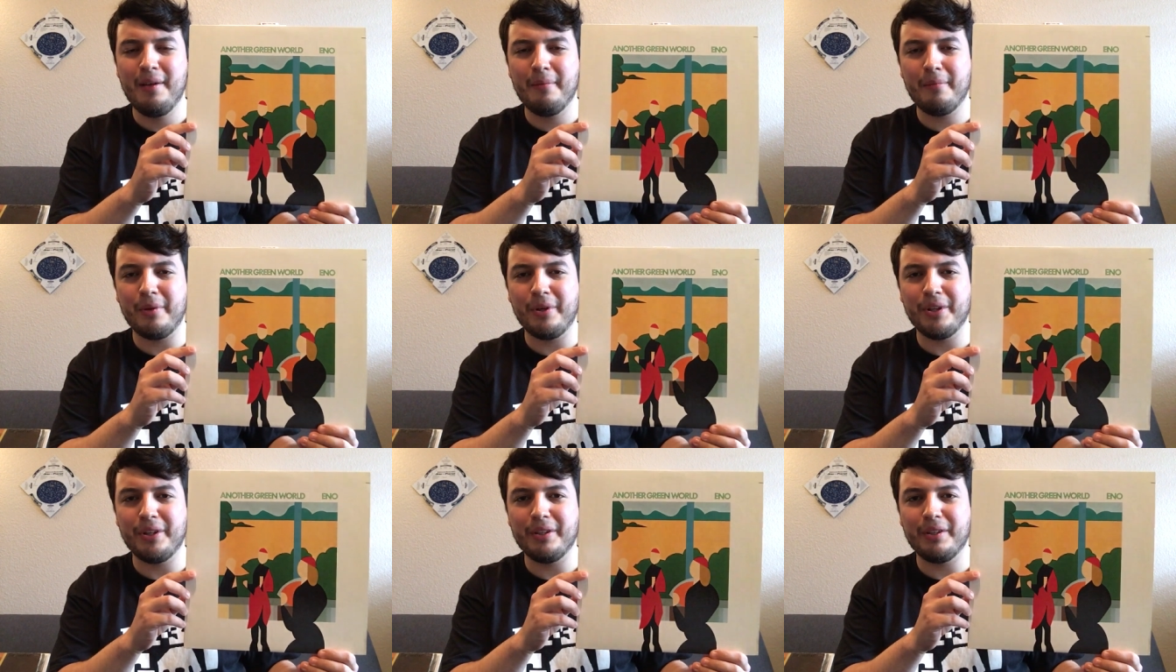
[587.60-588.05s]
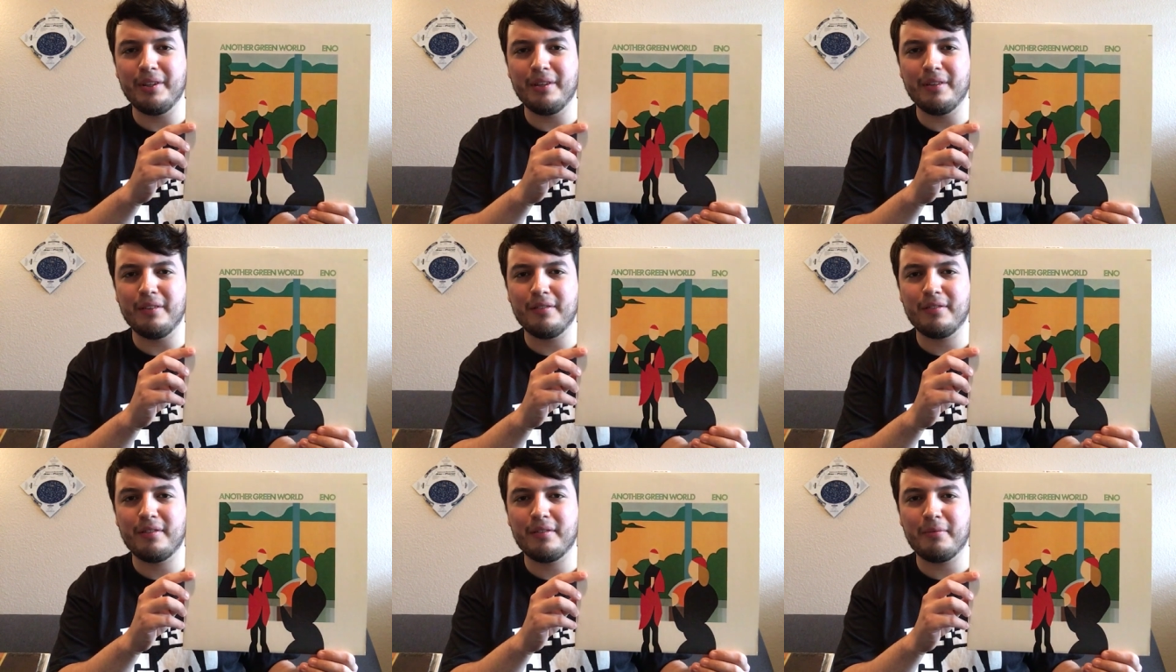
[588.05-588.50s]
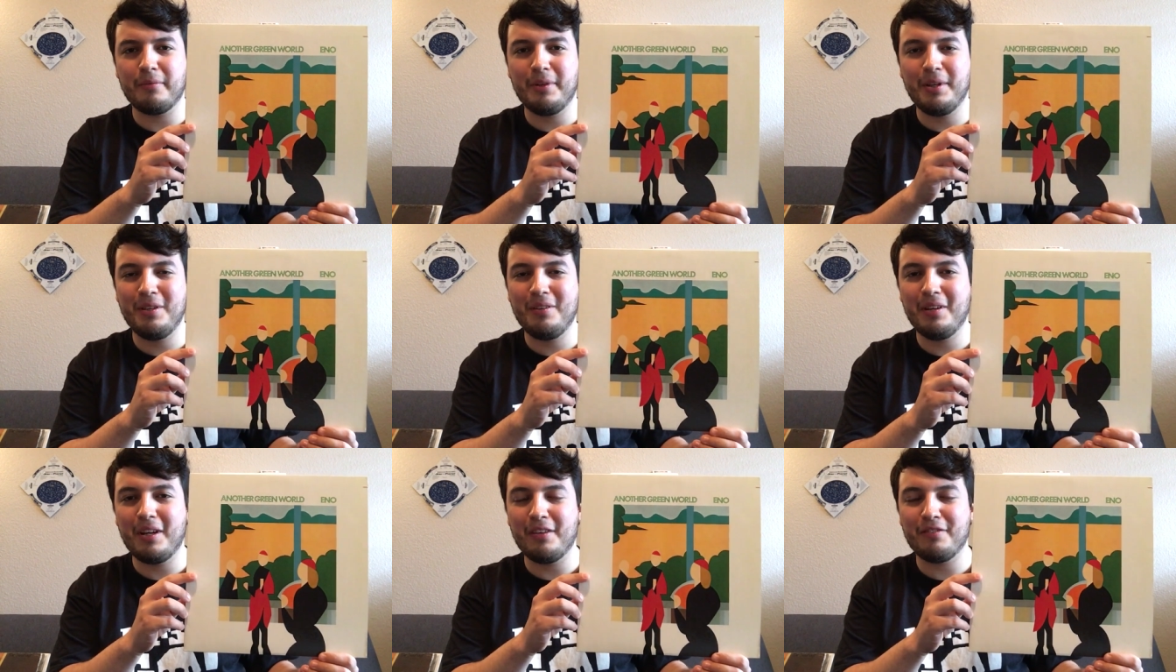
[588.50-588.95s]
but so
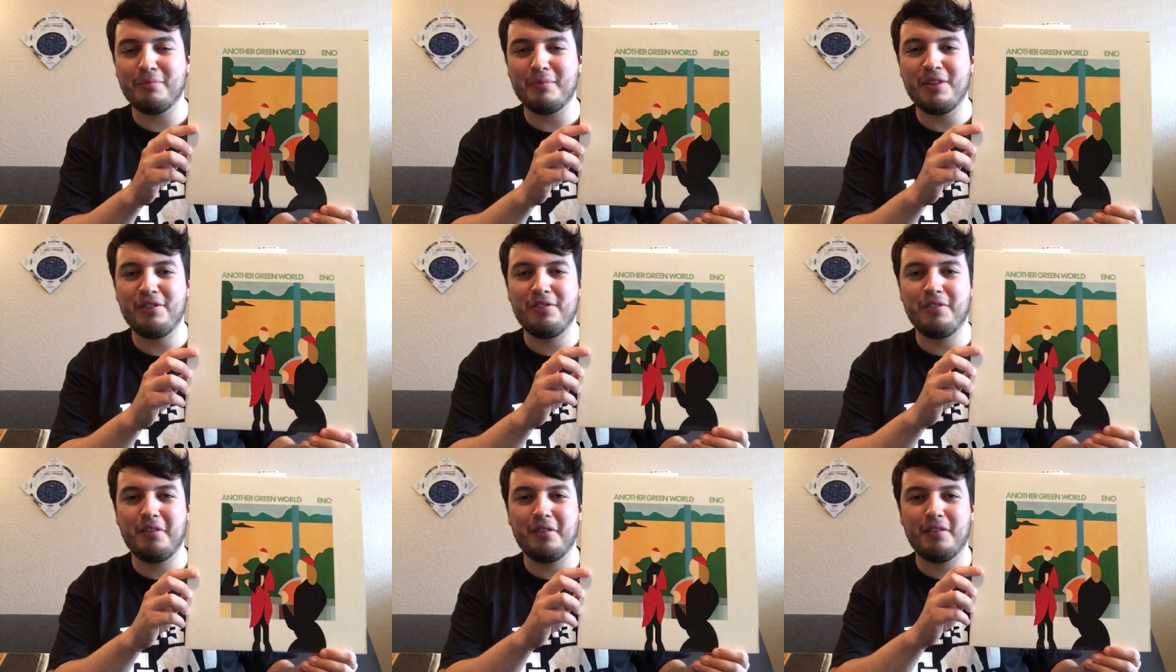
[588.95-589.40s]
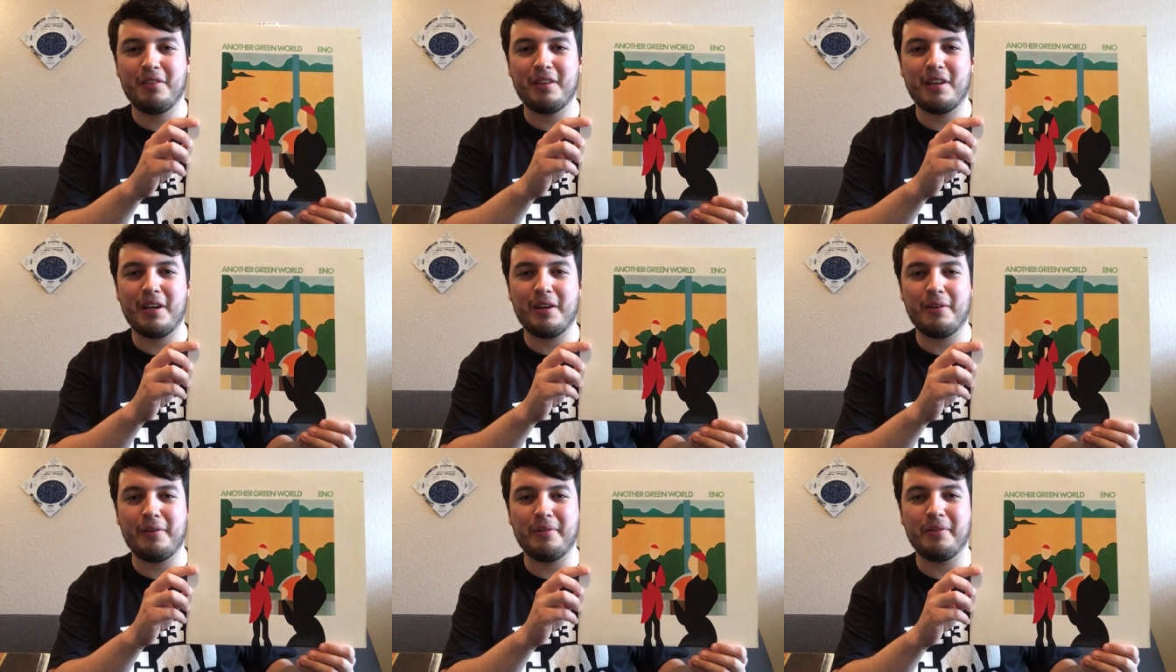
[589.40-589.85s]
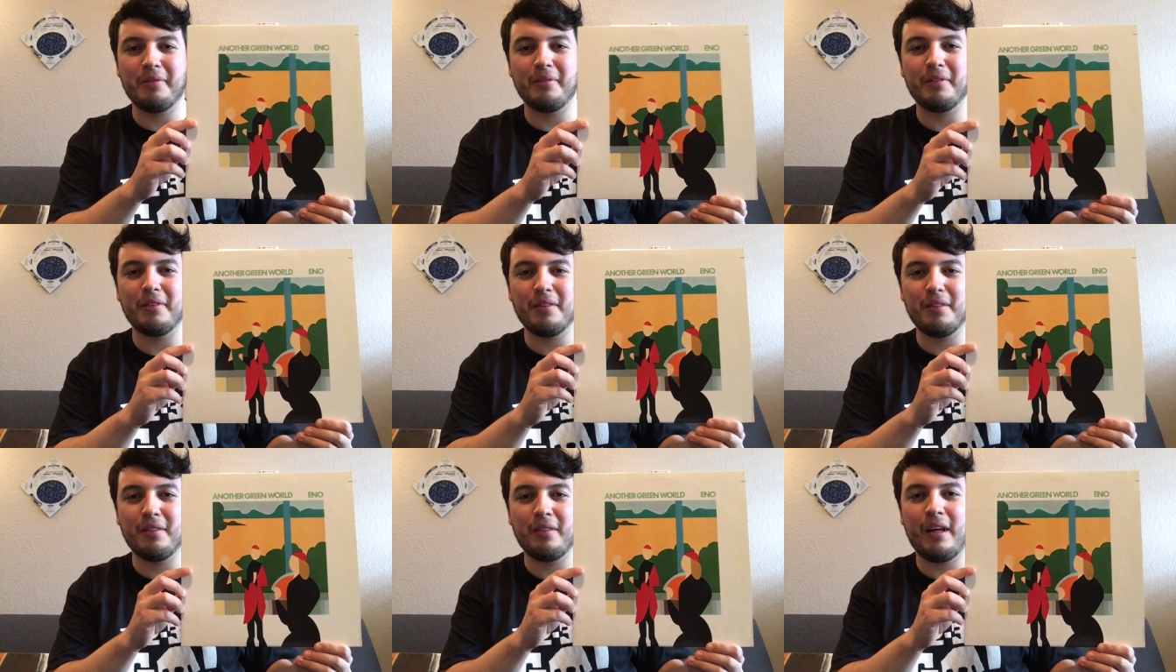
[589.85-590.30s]
one of you guys mentioned how
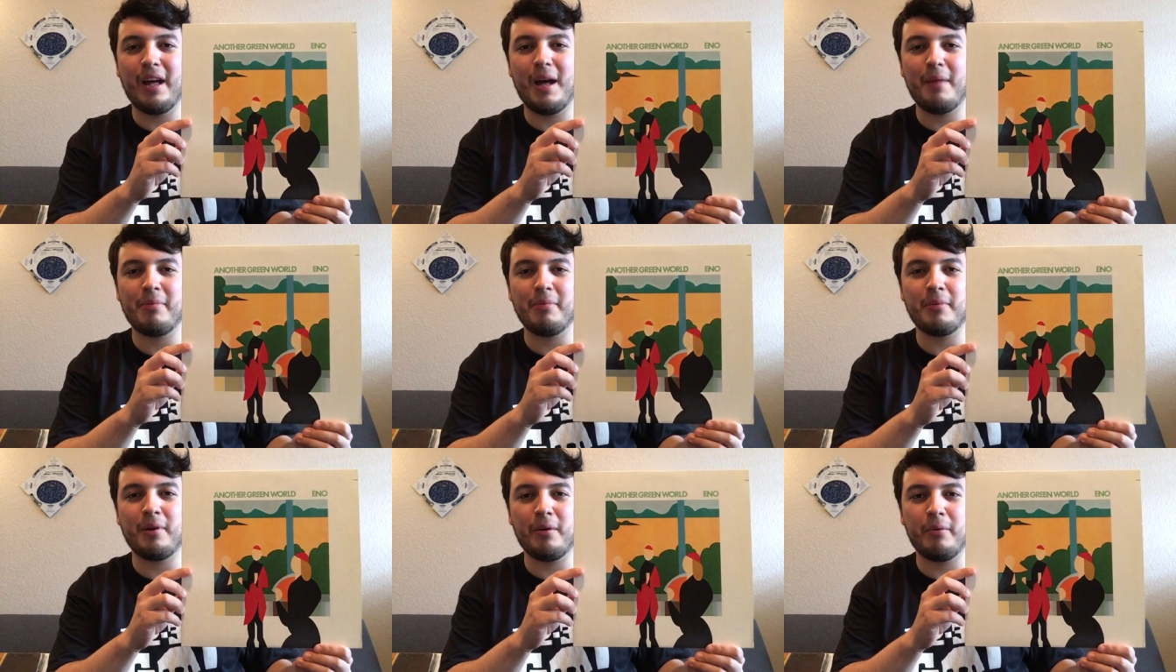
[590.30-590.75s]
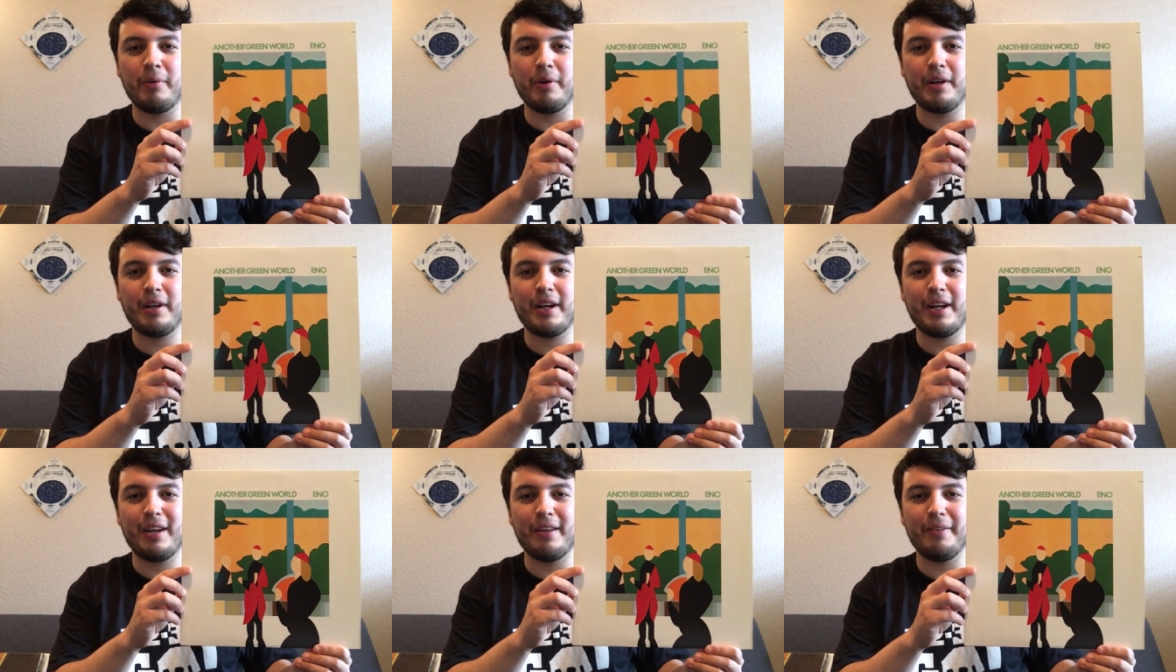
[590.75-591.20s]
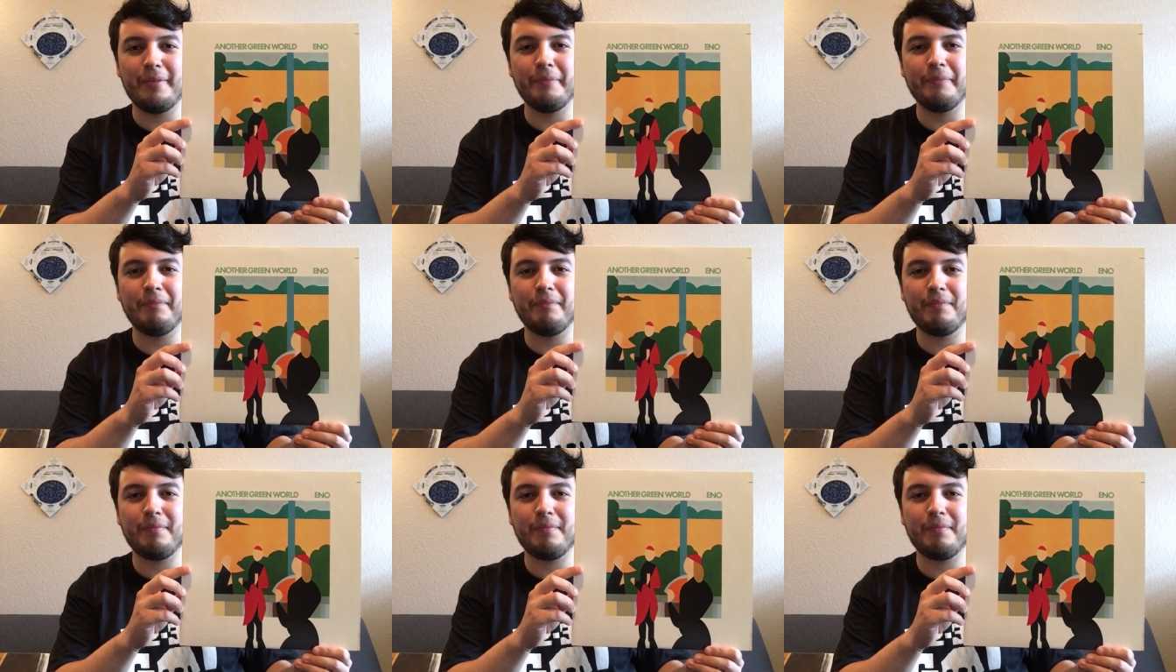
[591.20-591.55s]
the album artwork kind of